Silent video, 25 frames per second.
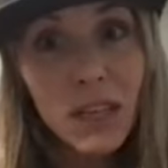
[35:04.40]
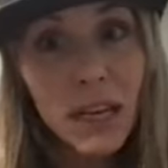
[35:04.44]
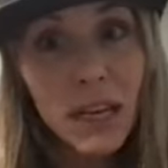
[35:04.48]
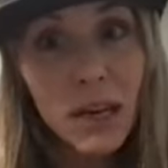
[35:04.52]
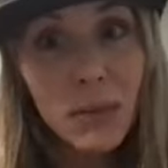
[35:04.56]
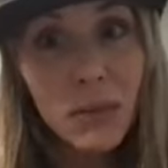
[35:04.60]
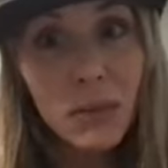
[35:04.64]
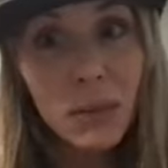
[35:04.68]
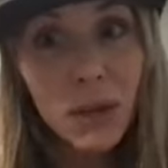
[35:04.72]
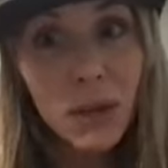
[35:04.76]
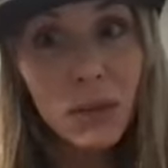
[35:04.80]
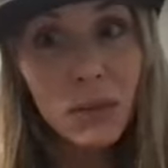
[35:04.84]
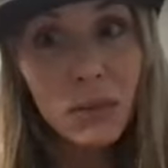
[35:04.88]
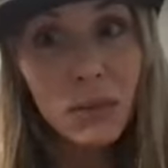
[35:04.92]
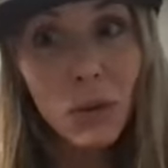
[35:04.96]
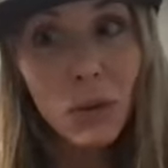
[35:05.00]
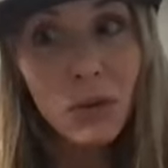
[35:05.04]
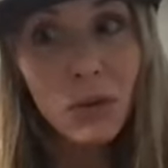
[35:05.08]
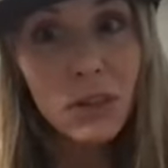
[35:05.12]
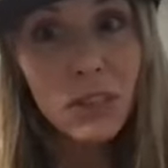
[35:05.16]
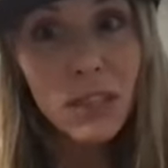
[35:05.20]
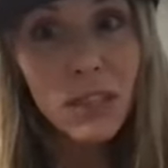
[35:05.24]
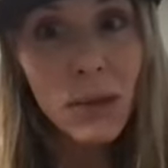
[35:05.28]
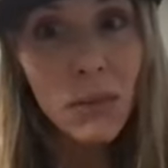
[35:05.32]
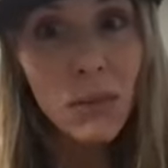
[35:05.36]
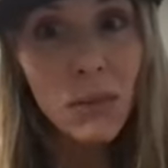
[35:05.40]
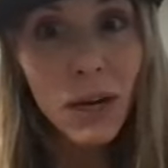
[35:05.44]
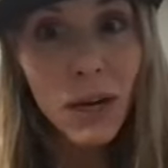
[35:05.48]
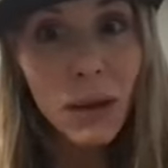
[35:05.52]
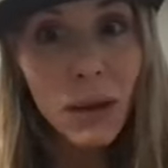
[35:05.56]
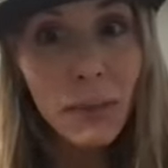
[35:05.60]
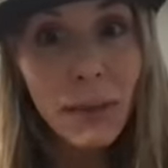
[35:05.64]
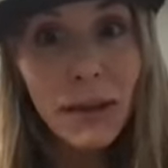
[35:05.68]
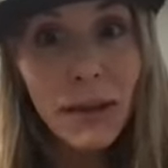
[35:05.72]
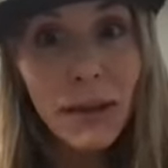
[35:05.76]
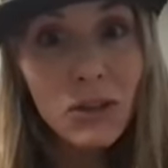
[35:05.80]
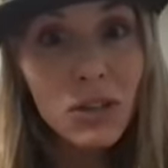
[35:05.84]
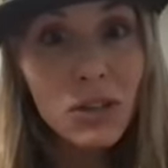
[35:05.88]
it, but most of the time when
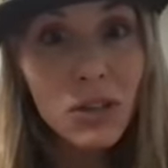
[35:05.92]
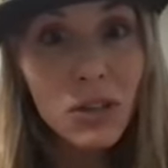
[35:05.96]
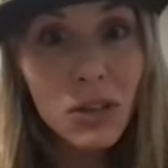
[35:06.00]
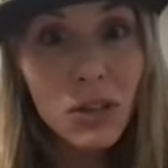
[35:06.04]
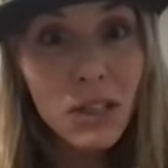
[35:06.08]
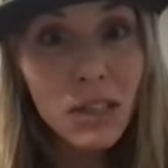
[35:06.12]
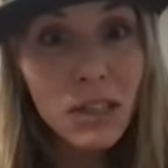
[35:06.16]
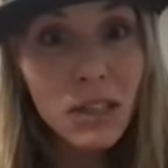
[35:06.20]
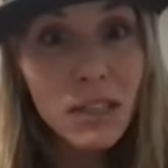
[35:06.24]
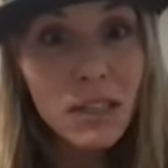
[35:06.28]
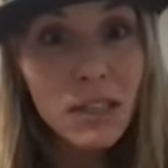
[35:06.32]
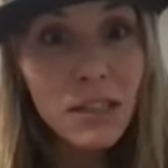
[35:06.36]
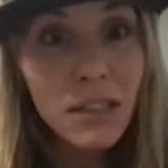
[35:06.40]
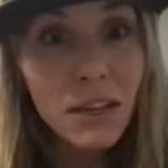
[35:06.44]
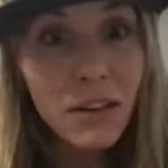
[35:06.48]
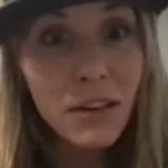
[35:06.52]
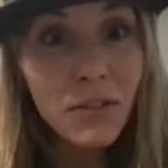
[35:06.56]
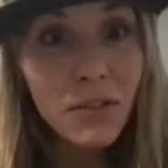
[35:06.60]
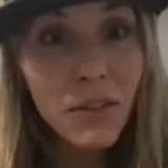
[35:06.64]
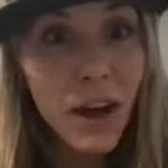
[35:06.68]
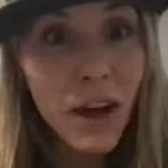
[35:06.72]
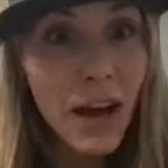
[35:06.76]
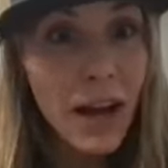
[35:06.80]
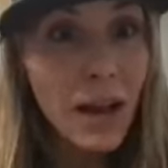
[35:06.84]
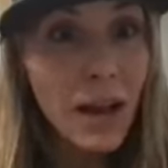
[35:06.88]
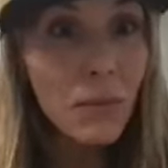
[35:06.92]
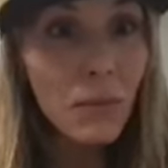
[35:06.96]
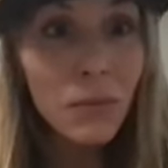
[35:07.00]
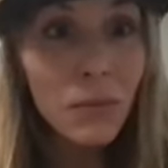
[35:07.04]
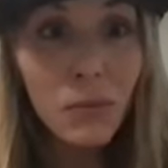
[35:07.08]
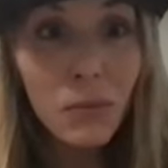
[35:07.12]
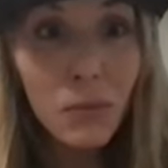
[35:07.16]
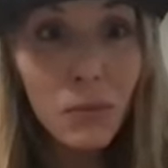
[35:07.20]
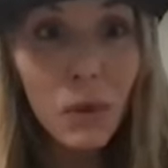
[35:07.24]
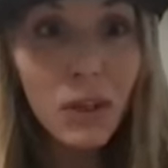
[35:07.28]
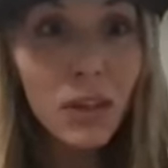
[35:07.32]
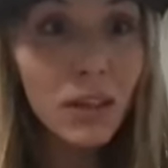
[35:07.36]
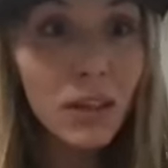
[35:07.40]
I'm out shooting and stuff, I
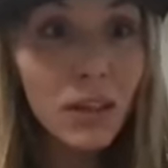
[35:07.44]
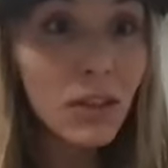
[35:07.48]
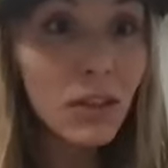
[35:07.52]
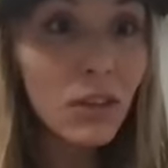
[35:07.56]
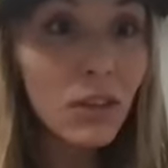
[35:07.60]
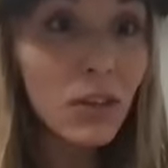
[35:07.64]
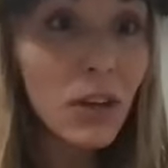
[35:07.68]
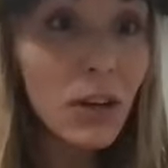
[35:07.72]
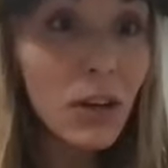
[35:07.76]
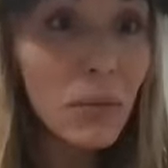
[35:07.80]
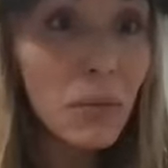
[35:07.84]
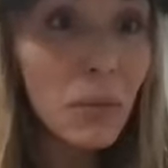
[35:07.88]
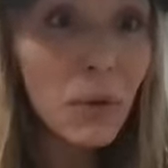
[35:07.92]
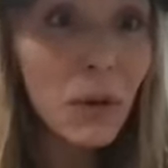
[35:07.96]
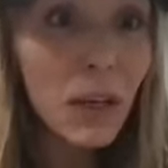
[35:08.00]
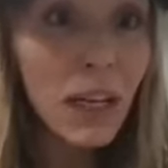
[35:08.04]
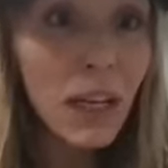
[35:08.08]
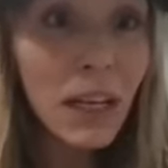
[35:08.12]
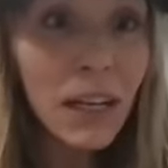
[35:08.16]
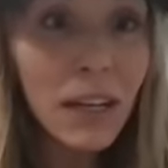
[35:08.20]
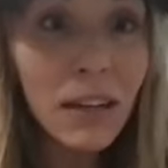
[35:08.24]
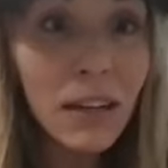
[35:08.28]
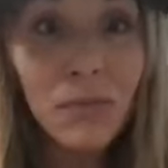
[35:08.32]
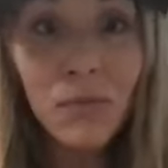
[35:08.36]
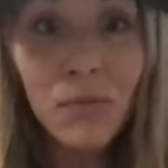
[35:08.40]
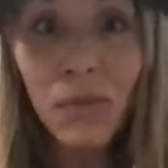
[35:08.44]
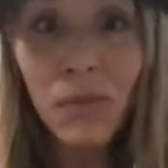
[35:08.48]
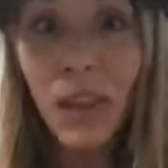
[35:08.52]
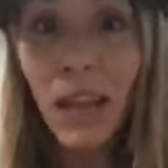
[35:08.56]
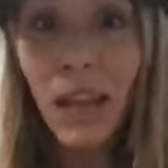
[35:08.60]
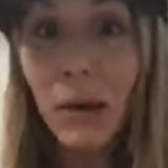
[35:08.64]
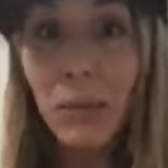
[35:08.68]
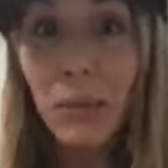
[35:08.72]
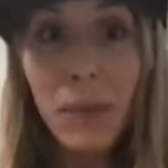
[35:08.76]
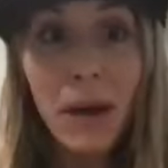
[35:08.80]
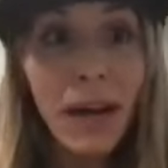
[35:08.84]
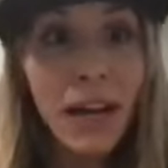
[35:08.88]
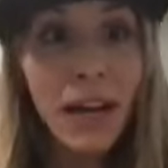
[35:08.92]
am with another company,
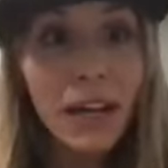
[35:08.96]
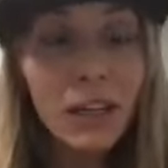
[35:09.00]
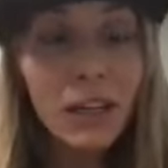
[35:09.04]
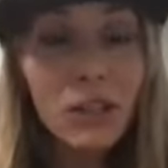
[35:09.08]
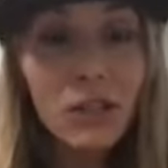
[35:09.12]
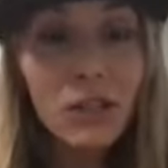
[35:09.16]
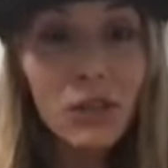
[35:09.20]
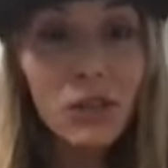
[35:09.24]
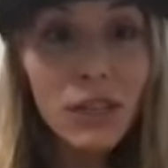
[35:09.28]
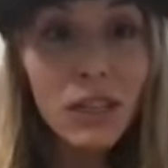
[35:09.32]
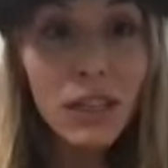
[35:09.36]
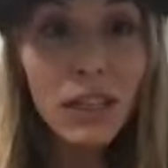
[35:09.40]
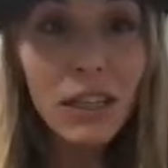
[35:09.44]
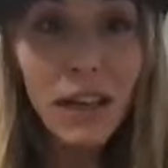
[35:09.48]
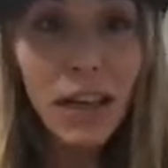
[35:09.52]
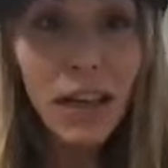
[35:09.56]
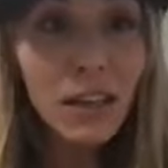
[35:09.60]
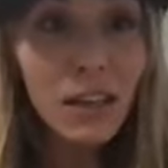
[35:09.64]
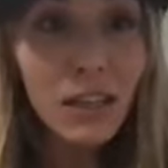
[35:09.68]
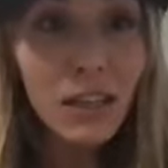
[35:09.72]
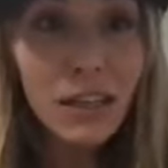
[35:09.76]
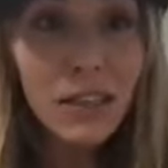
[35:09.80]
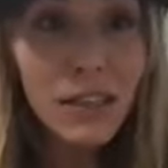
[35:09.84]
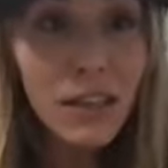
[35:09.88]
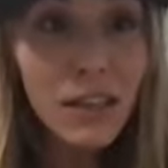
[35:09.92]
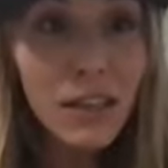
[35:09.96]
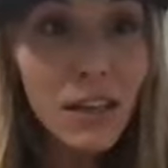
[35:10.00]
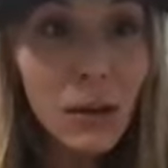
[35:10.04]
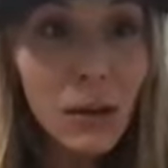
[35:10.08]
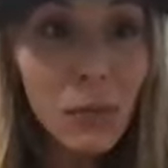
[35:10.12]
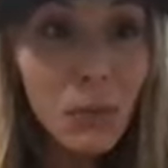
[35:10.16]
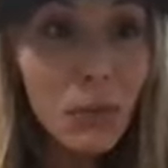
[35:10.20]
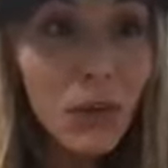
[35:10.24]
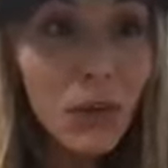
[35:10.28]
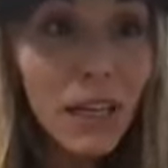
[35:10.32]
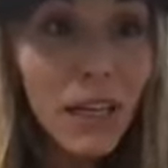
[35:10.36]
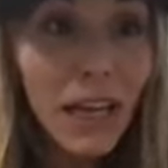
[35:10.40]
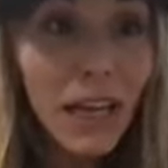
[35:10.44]
like a backcountry heli ski
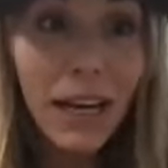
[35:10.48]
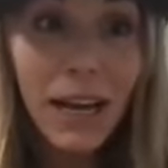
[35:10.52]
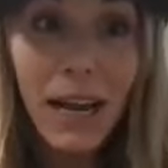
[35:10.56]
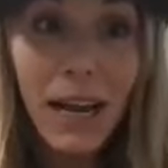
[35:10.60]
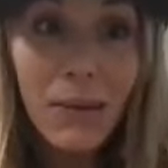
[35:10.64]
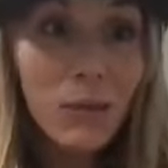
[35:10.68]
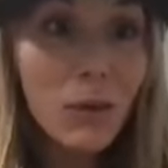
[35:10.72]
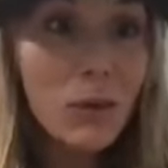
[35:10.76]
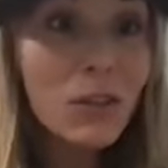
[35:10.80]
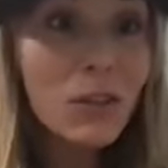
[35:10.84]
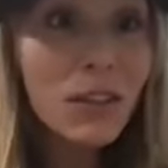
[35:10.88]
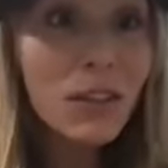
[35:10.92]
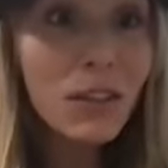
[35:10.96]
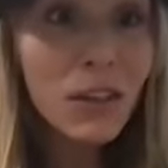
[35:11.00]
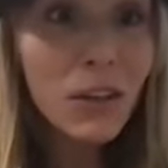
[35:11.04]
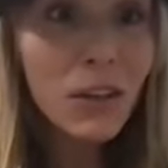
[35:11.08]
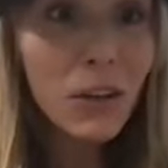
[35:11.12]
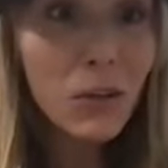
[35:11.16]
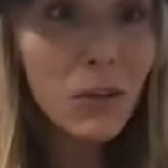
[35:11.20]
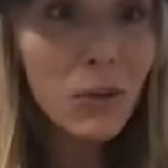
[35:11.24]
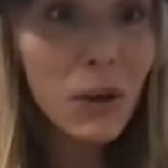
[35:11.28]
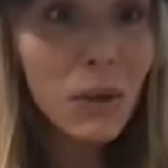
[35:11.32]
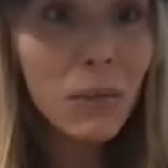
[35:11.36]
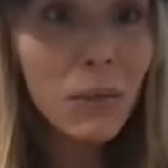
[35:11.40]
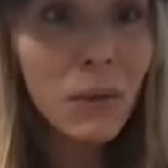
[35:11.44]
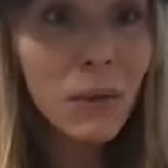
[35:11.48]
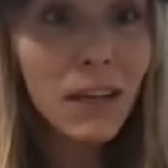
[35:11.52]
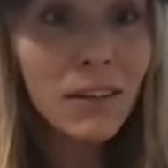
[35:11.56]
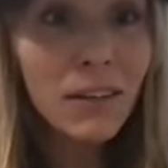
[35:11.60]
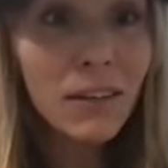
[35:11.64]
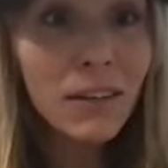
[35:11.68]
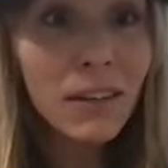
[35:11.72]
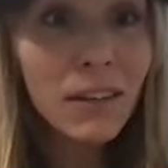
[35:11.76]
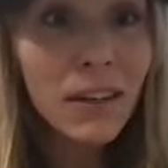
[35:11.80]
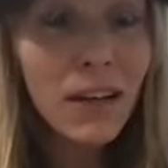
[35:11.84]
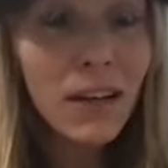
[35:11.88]
company, and I'm using their equipment.